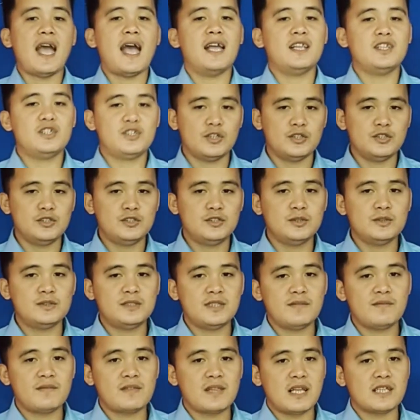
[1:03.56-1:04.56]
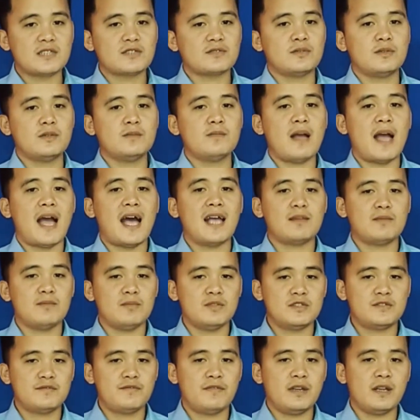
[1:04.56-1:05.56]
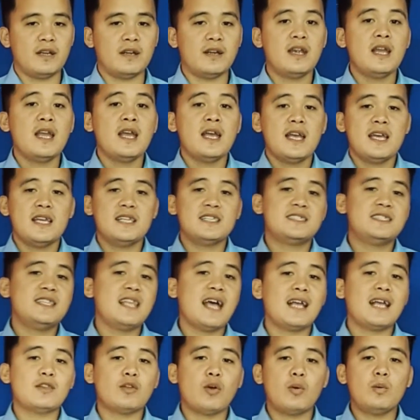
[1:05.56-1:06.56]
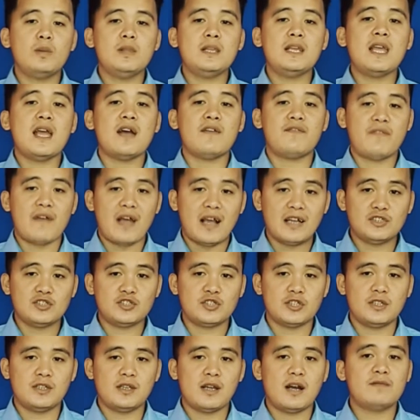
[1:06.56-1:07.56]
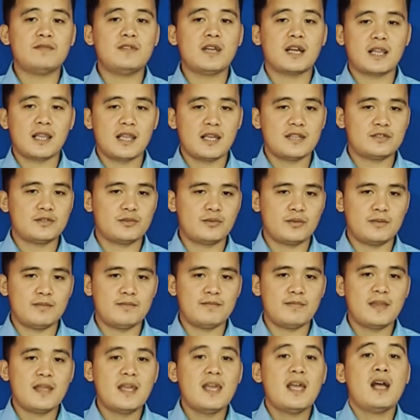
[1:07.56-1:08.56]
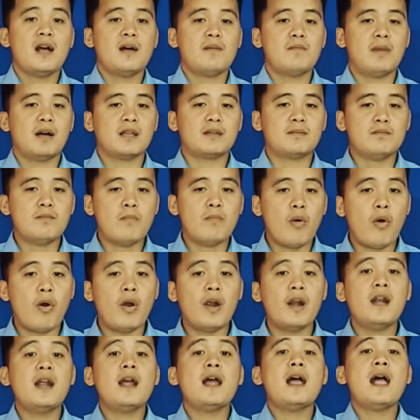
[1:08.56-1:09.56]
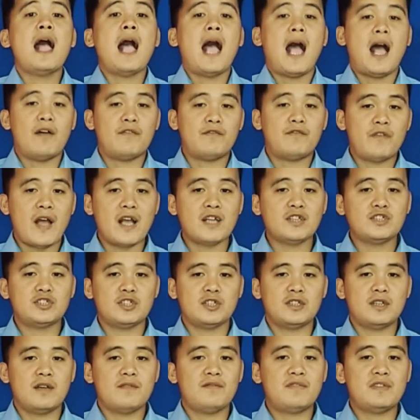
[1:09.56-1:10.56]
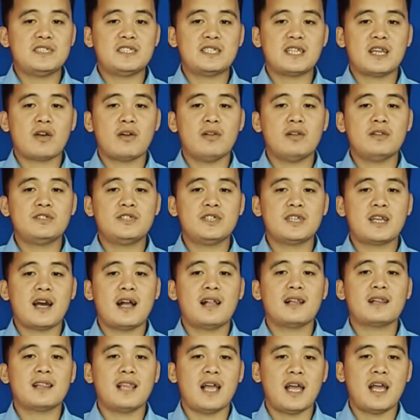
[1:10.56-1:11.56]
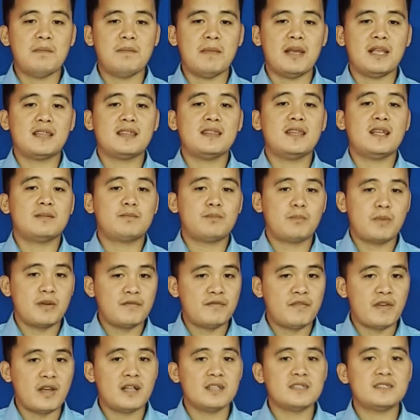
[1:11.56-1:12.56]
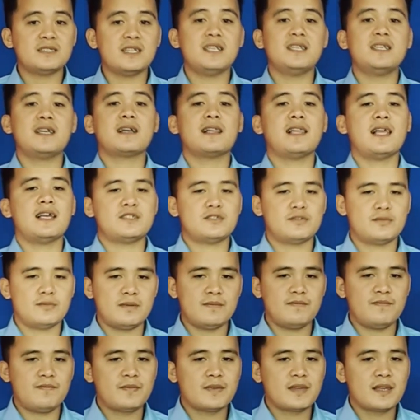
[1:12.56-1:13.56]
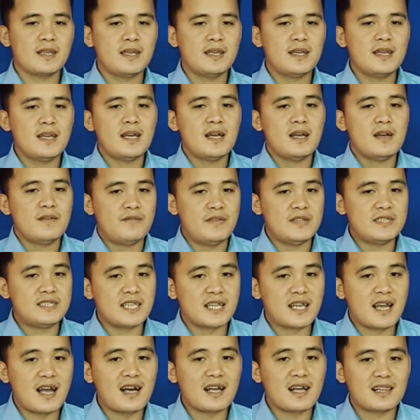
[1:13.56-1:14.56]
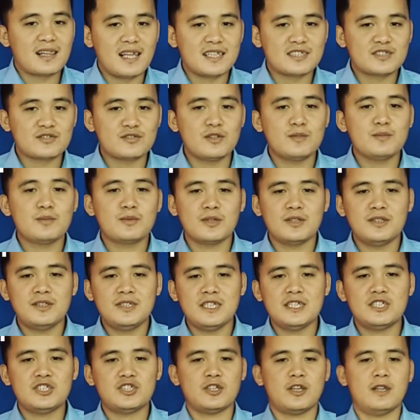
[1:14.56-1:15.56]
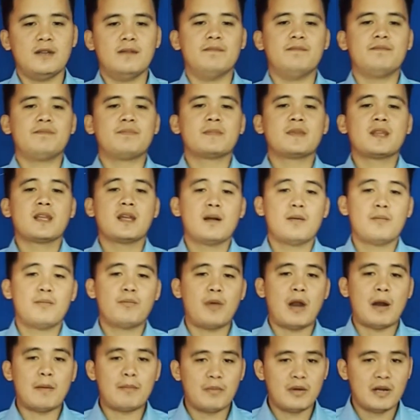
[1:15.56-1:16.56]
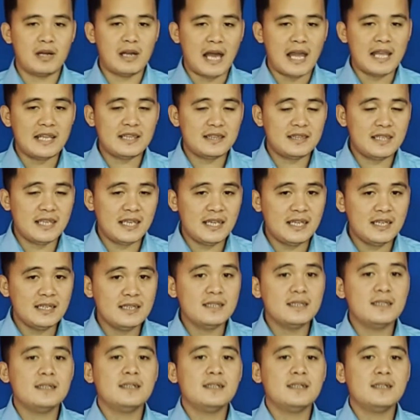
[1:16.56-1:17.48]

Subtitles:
and conducive classroom atmosphere is not only a function of the classroom, but more a function of physiological climate that prevails in the classroom. Physical classroom condition, proper lighting,